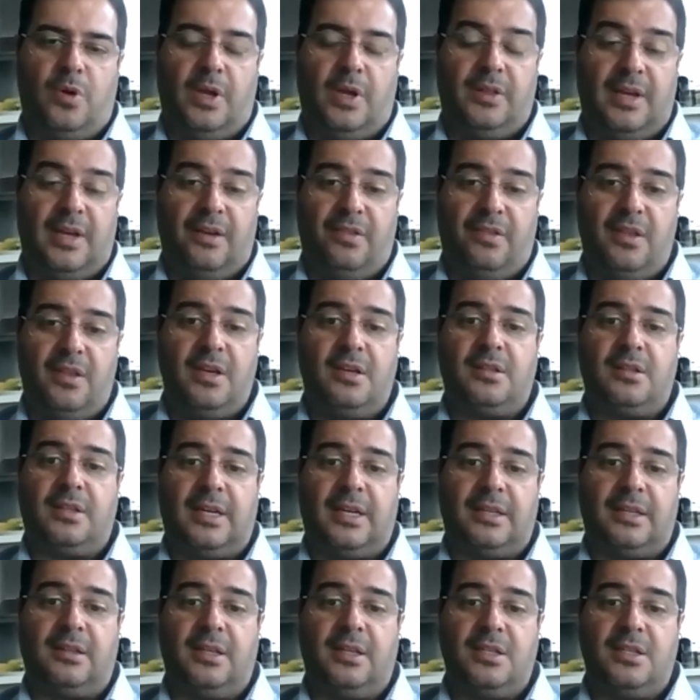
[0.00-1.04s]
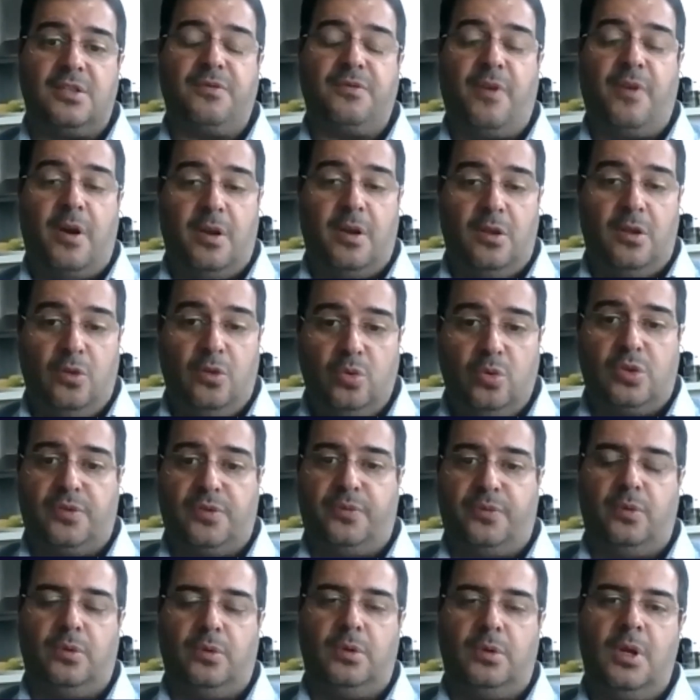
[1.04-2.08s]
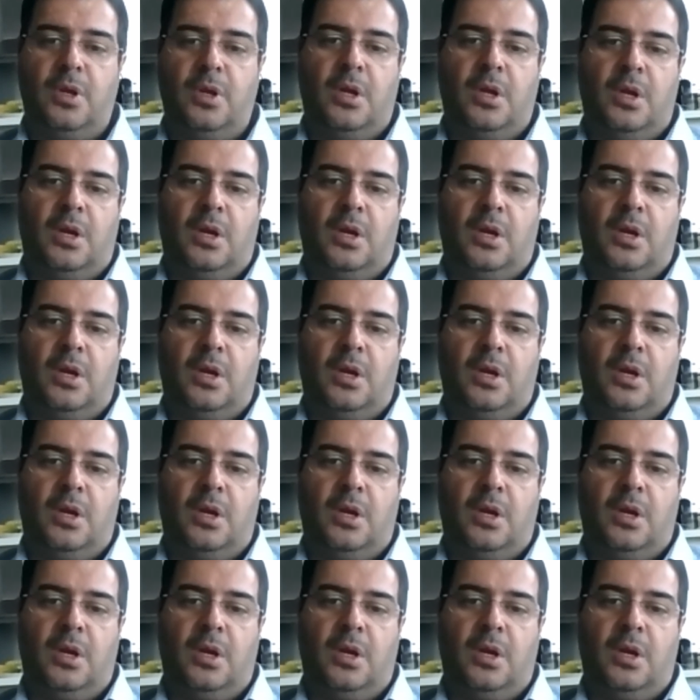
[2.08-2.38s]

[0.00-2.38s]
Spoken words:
And I think that is very useful,